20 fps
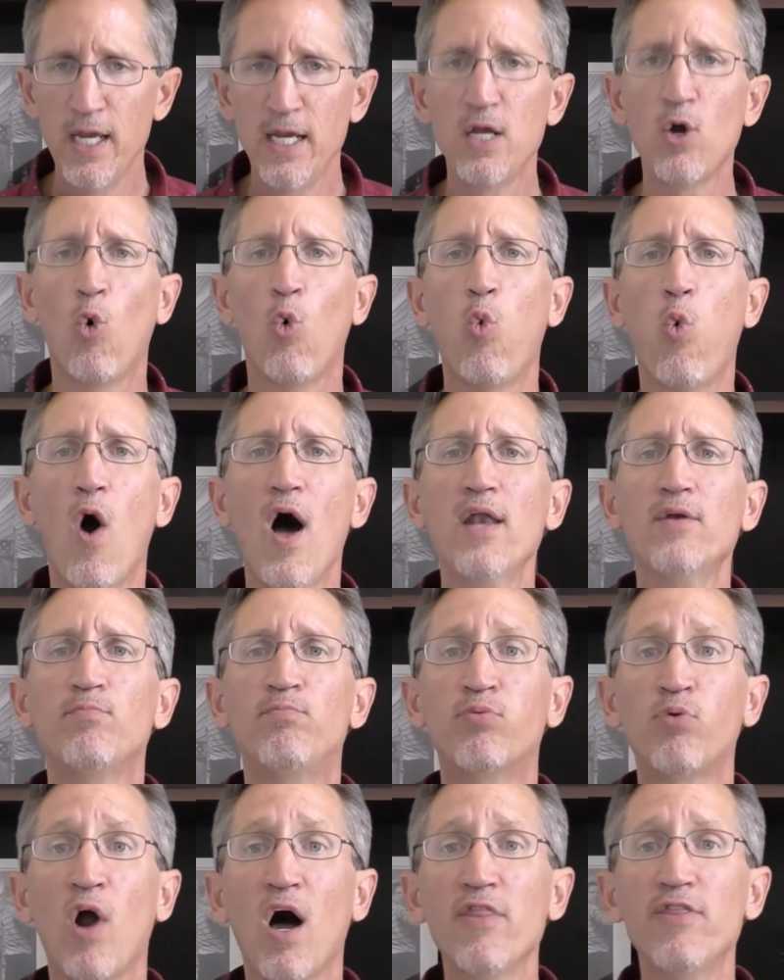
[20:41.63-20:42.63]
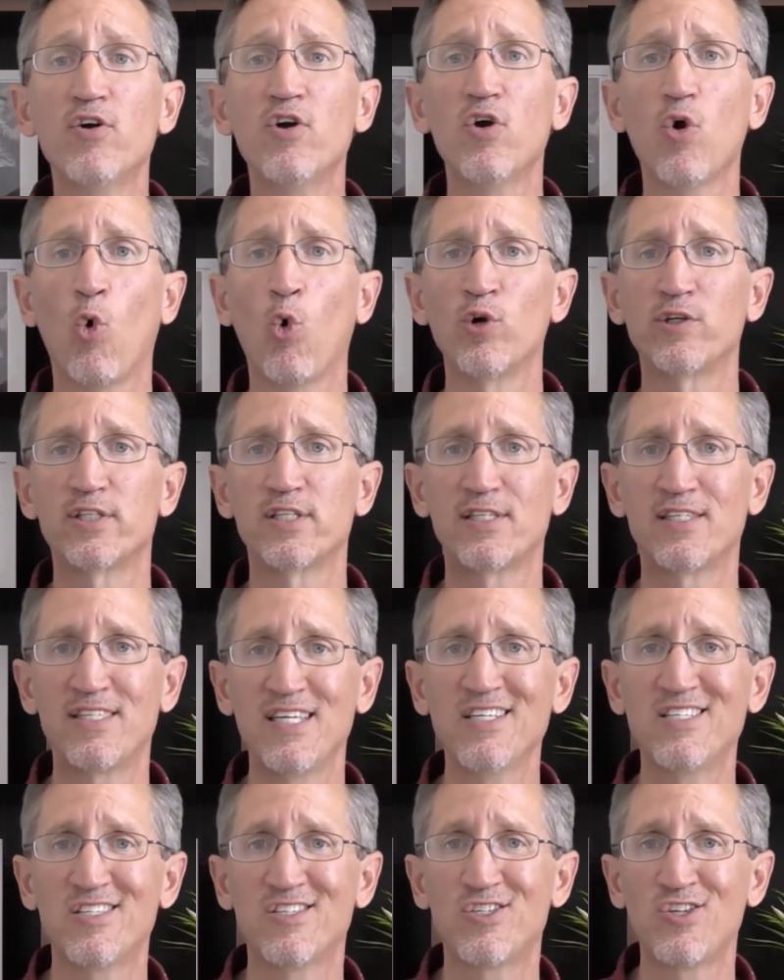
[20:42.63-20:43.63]
What brother or
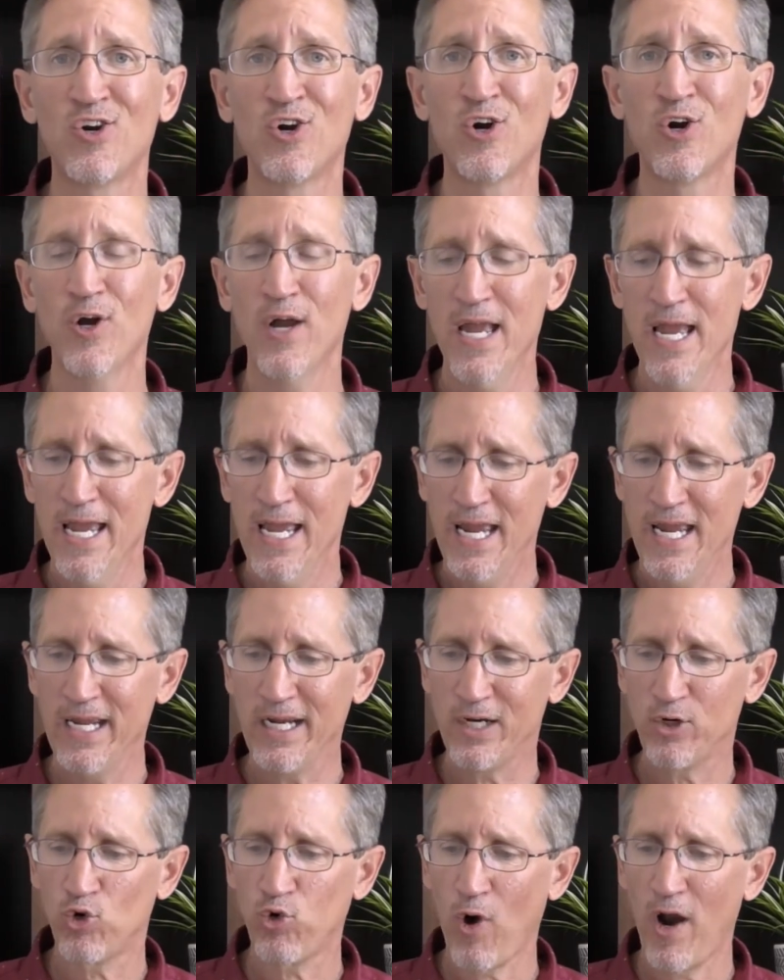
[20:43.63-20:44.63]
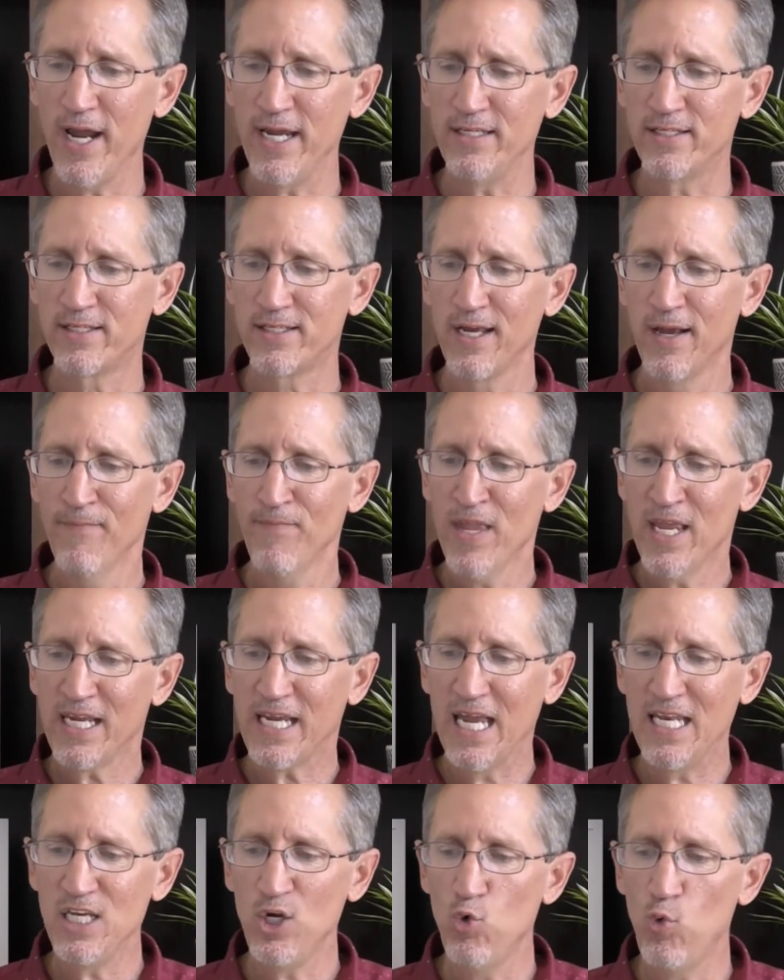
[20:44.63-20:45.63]
sister in Christ
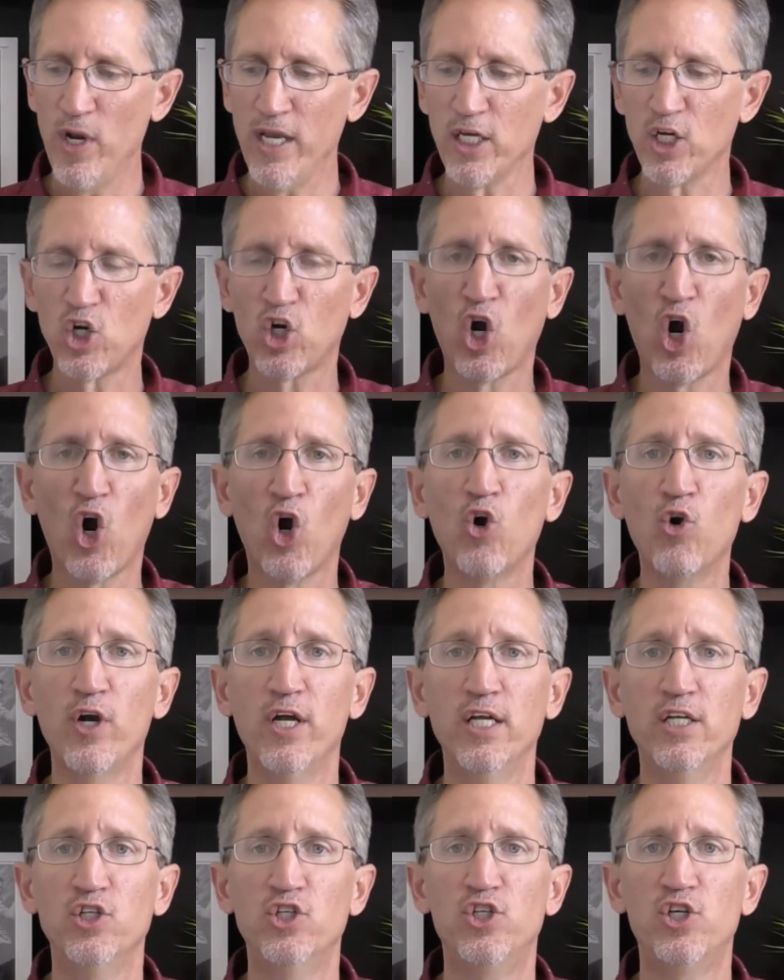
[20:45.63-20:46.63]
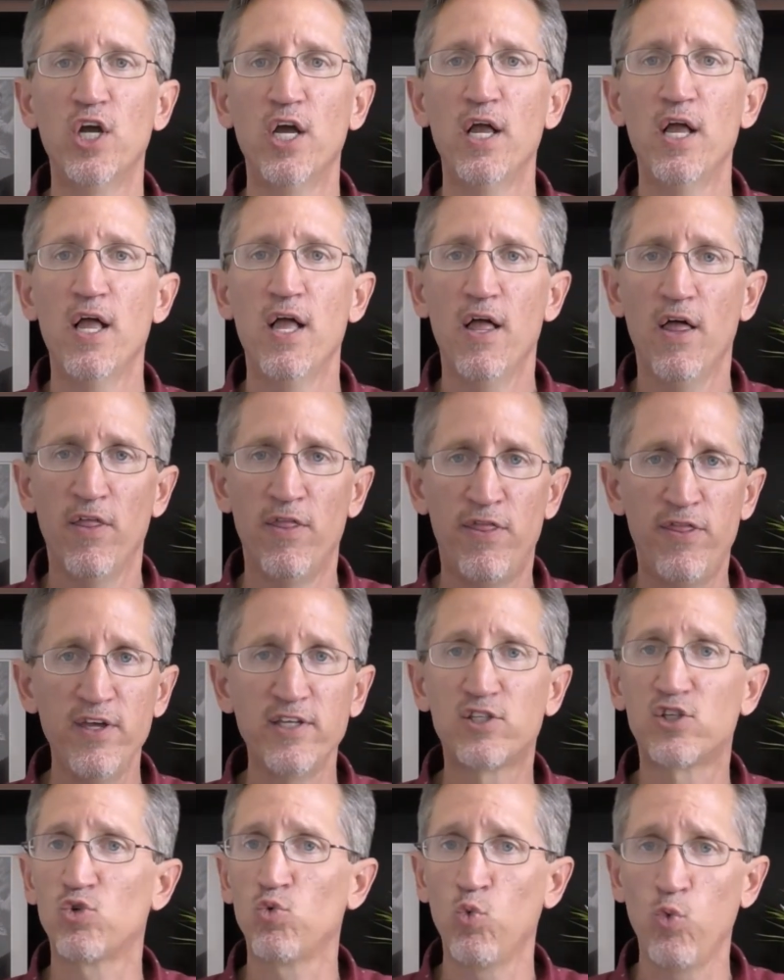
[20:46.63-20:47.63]
can you encourage
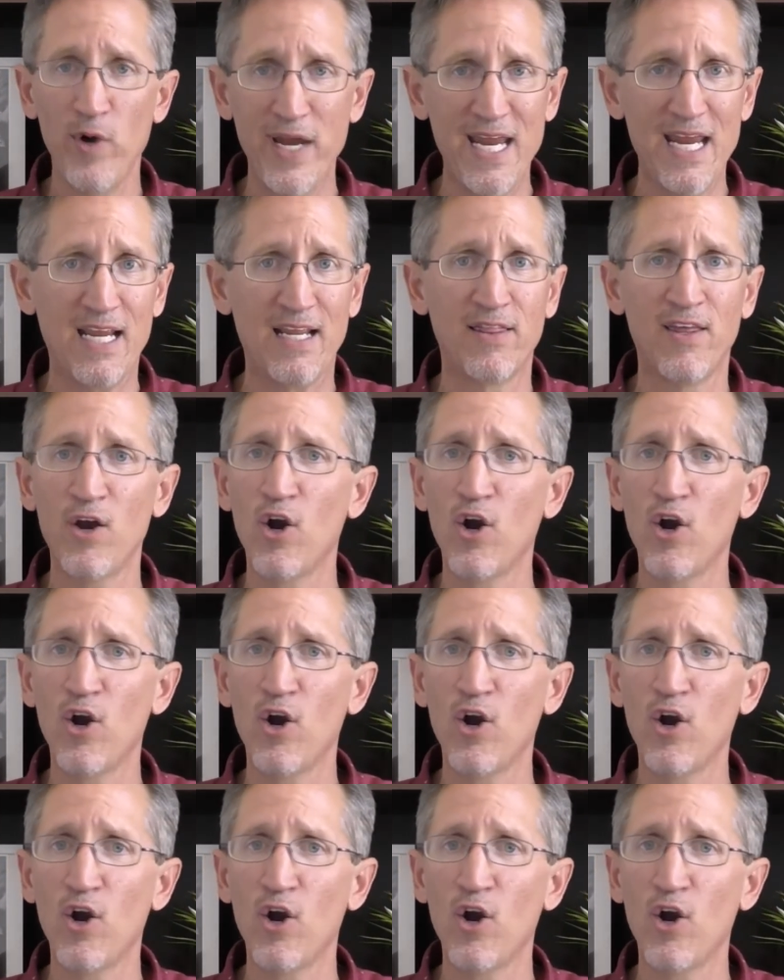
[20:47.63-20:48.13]
this week?